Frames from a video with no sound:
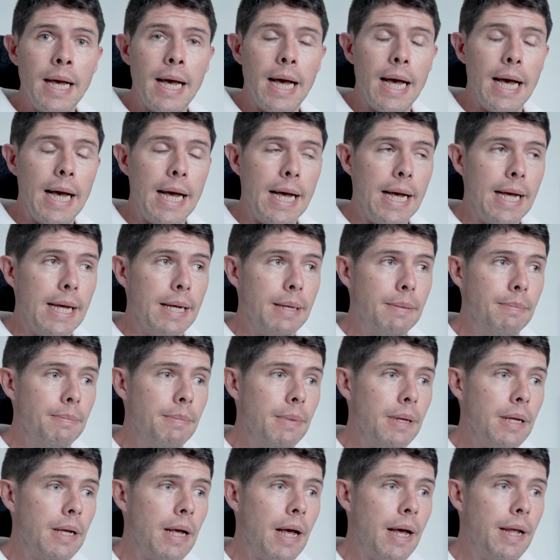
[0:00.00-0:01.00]

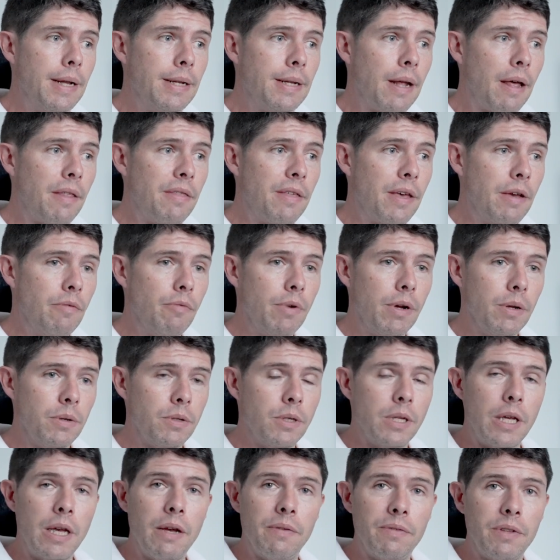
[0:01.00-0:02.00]
And I think
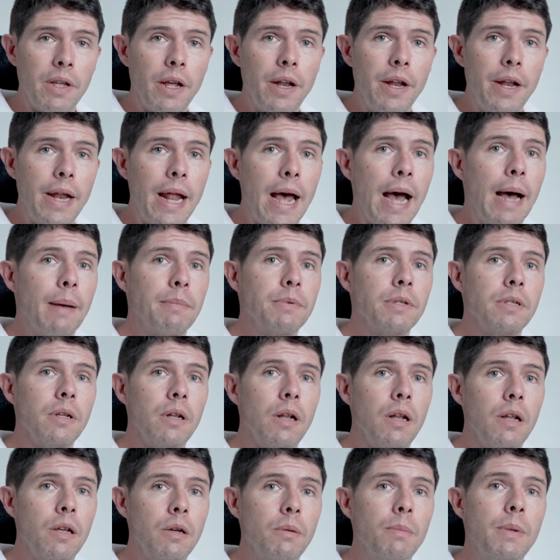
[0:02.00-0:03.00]
Realsee have done an
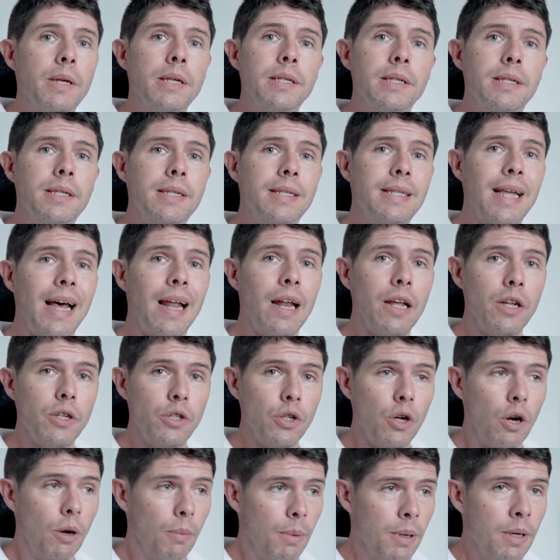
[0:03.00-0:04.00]
absolutely stellar
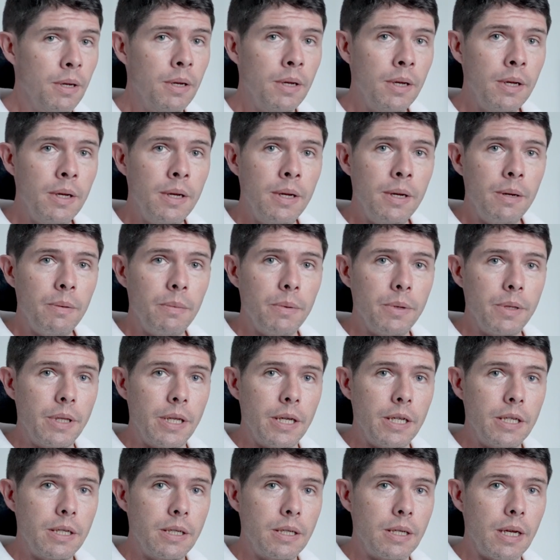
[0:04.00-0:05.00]
job with
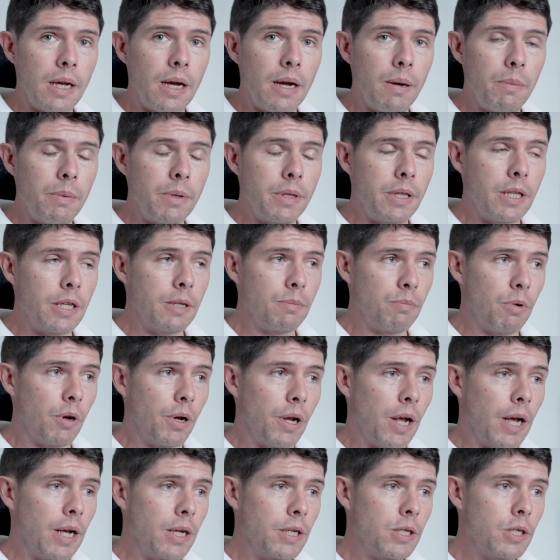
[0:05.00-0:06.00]
this
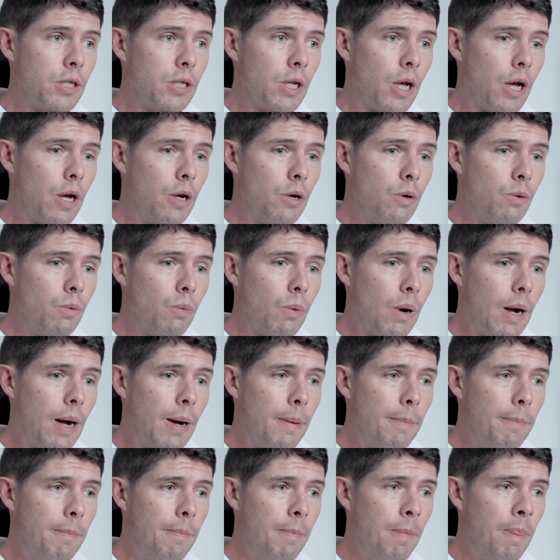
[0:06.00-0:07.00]
product.
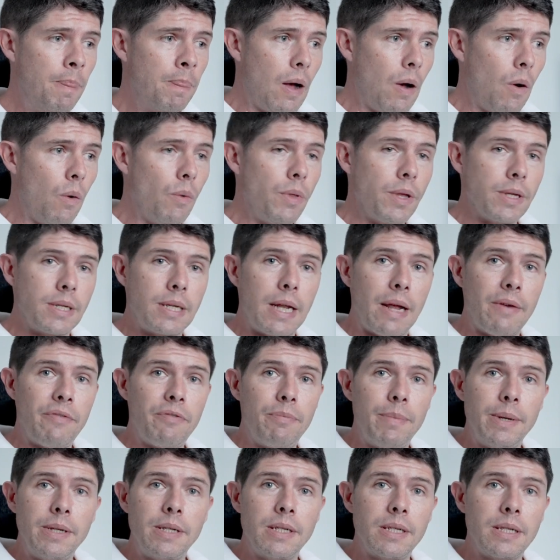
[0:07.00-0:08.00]
So all that's left
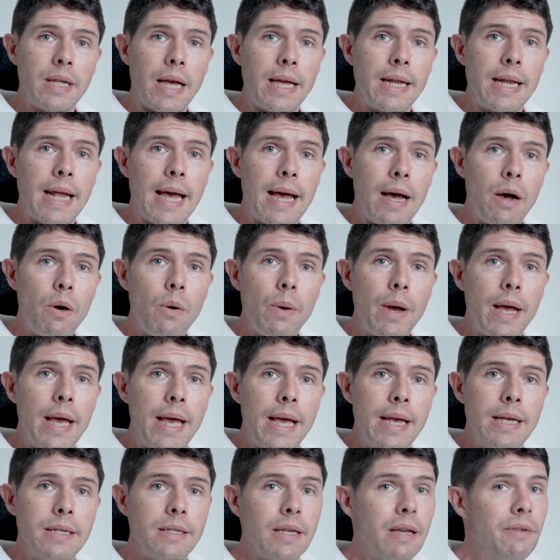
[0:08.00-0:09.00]
for me to say now
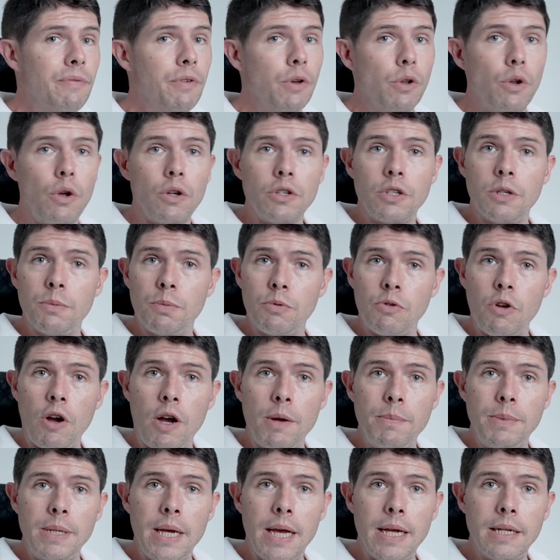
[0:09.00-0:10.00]
is, if you're not
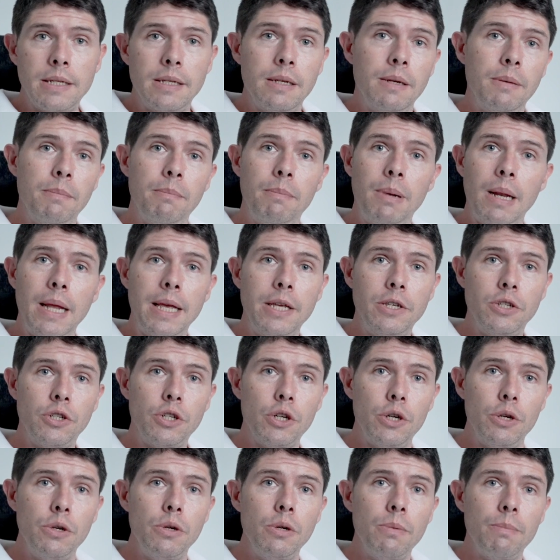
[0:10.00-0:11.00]
subscribed yet, please
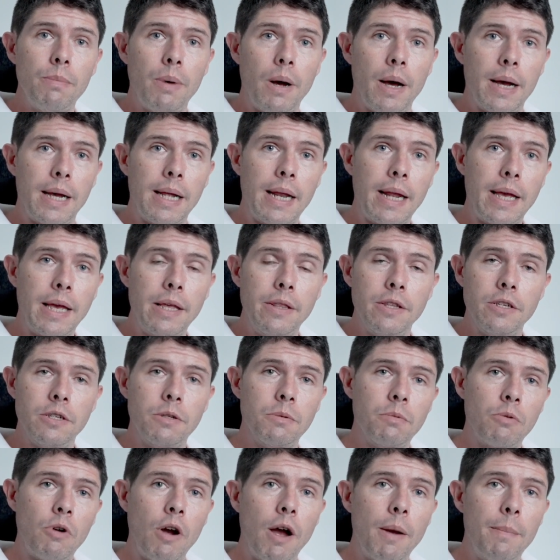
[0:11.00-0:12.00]
do by clicking the
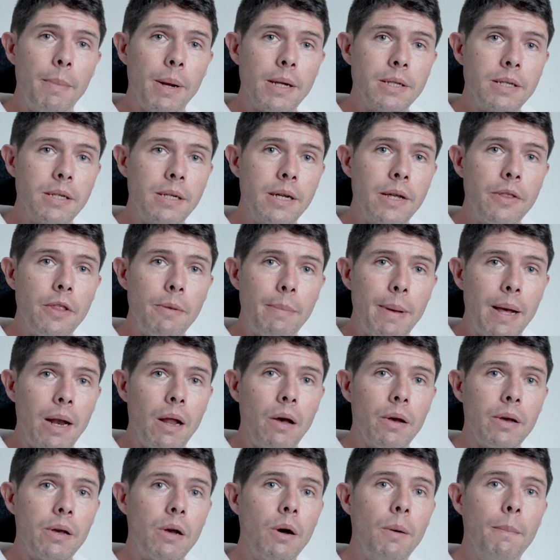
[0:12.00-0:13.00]
subscribe button and the bell
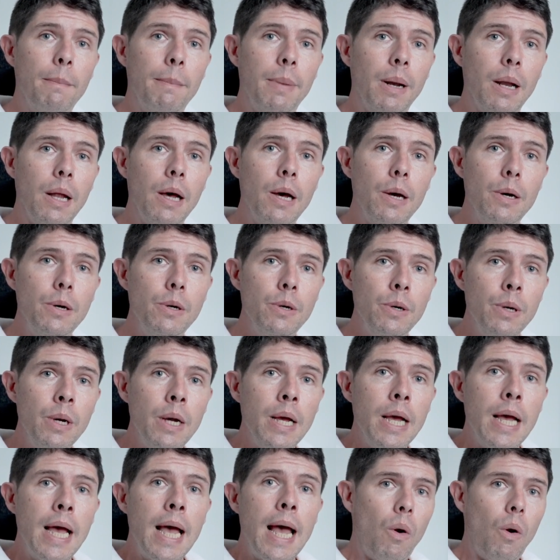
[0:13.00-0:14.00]
icon below.
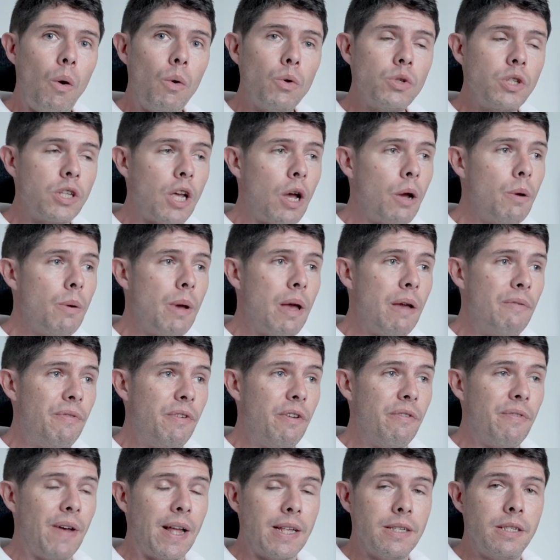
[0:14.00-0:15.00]
Also, if
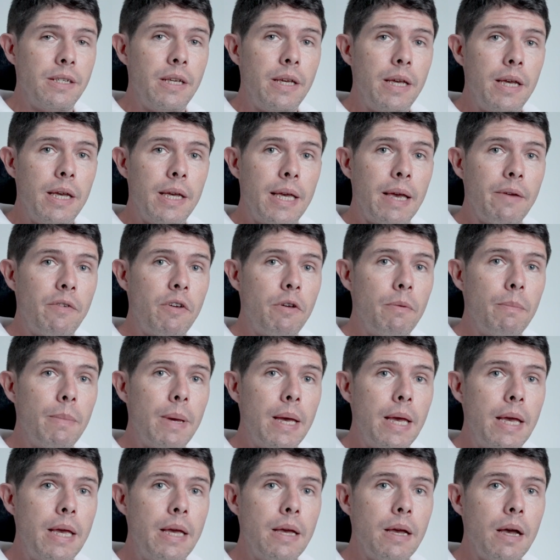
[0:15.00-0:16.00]
you fancy giving
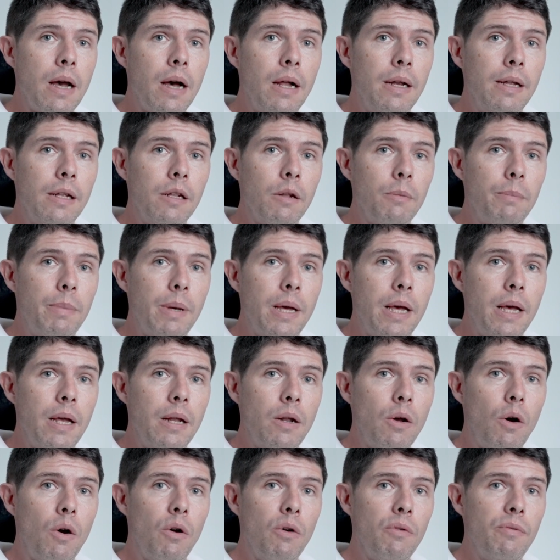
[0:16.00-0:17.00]
me a little
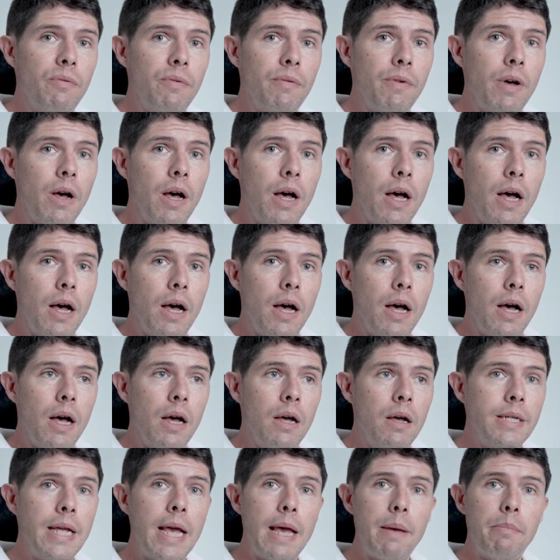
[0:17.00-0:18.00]
bit of
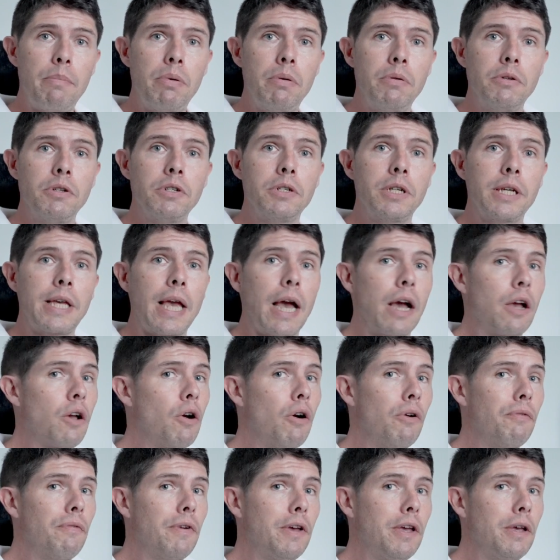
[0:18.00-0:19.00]
tip just to get a
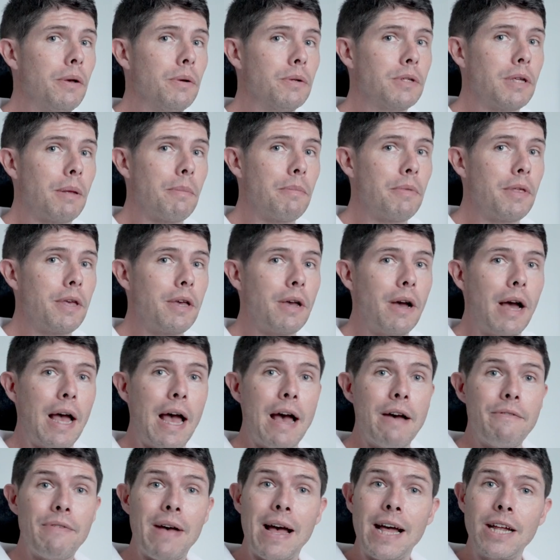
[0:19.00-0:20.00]
coffee or something, I
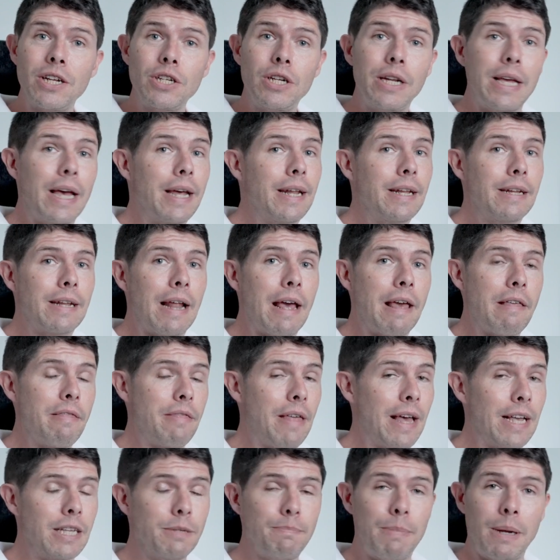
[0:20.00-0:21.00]
have actually added a
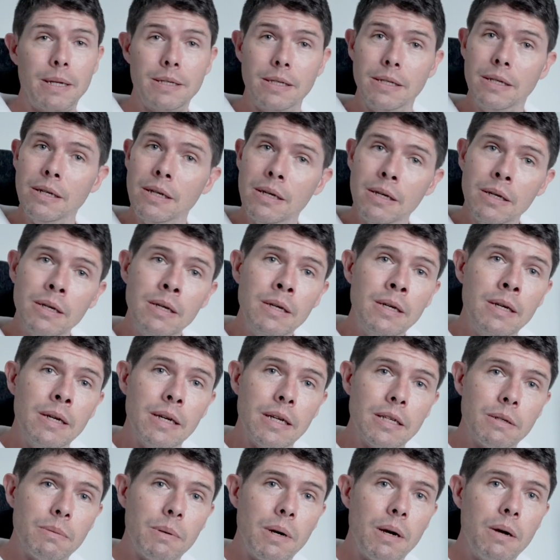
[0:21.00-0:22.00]
thanks button
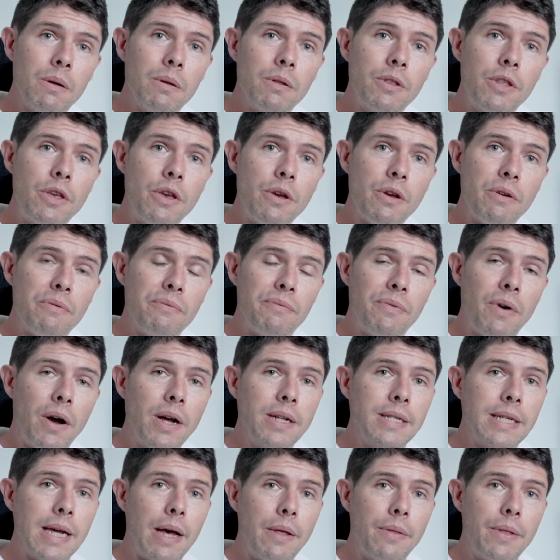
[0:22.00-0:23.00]
as well that you can
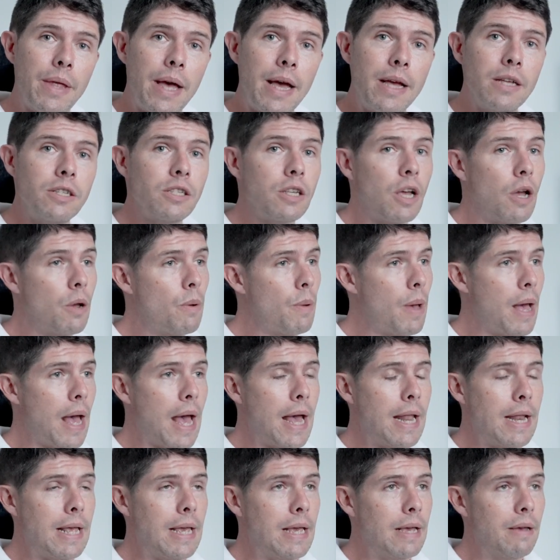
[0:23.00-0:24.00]
find down there. So
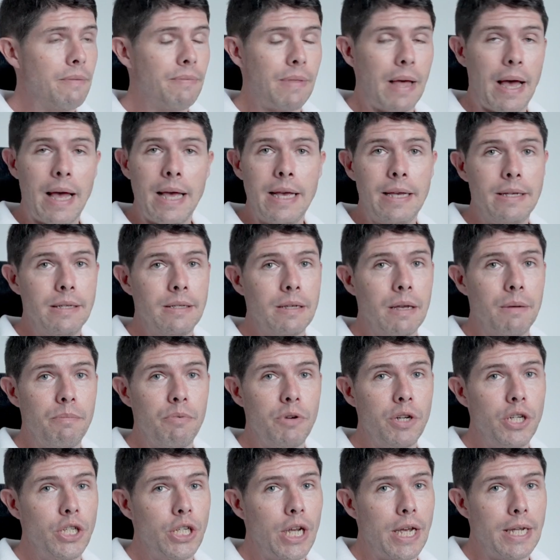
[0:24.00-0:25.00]
any of that is
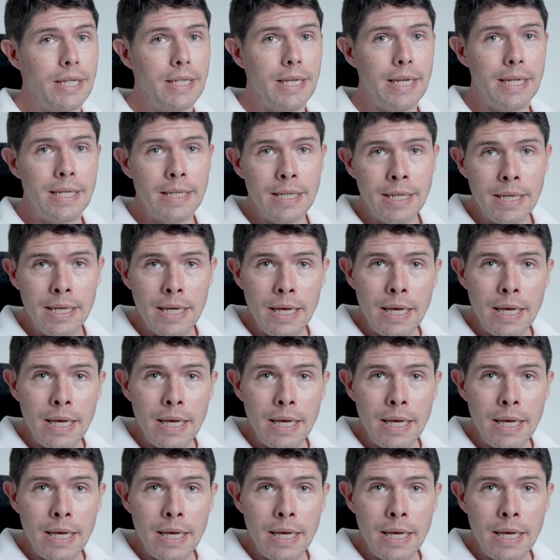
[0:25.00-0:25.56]
appreciated.